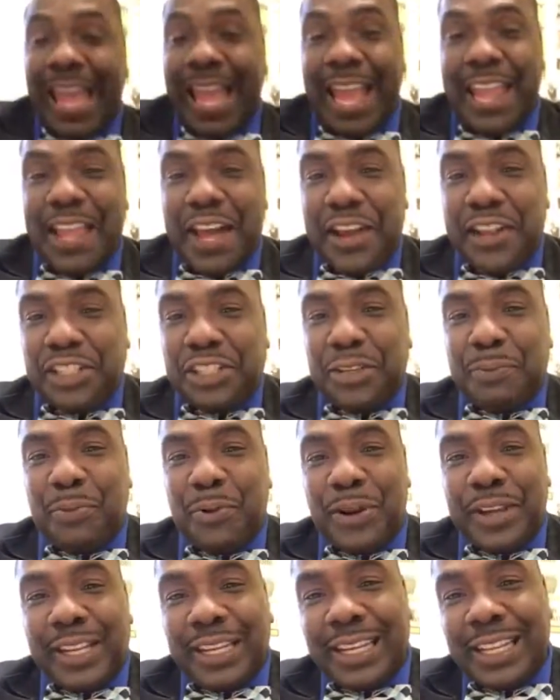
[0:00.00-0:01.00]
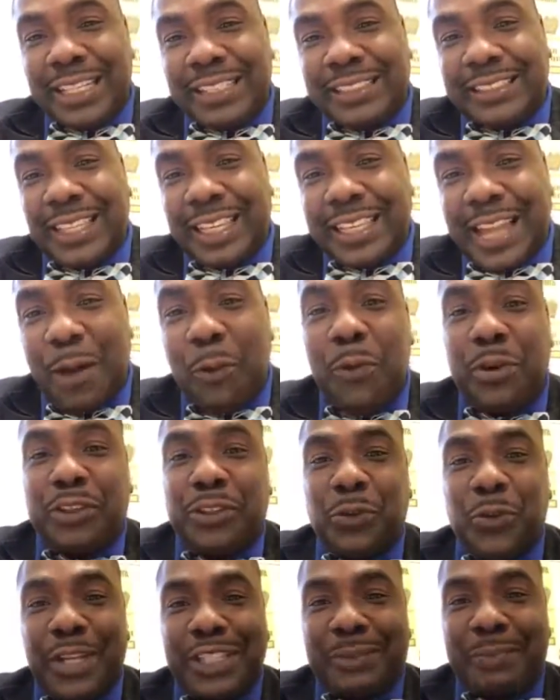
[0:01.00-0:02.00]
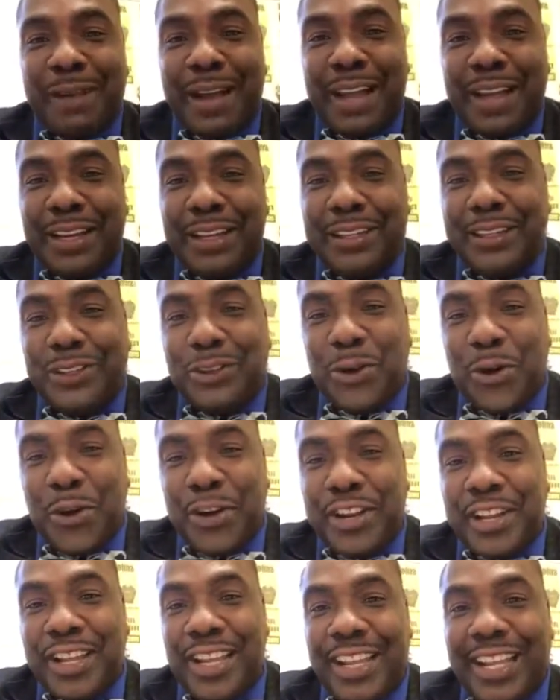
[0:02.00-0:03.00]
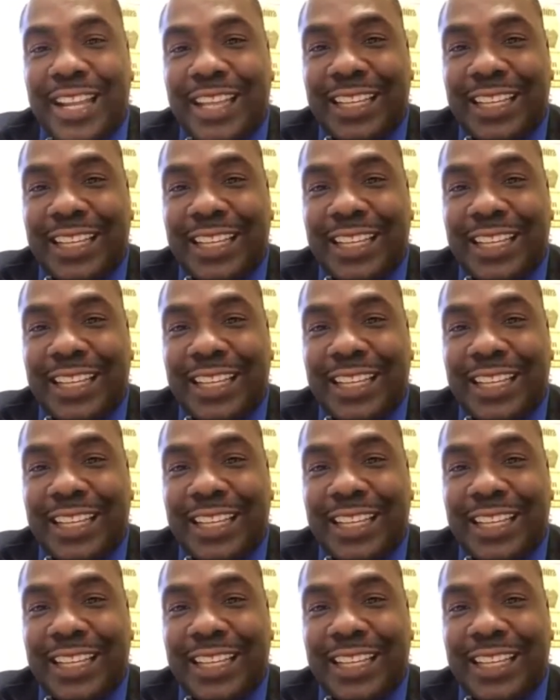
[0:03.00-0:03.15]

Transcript: Hey, y'all, this is your boy Glenn Sutton. I want to wish my daughter,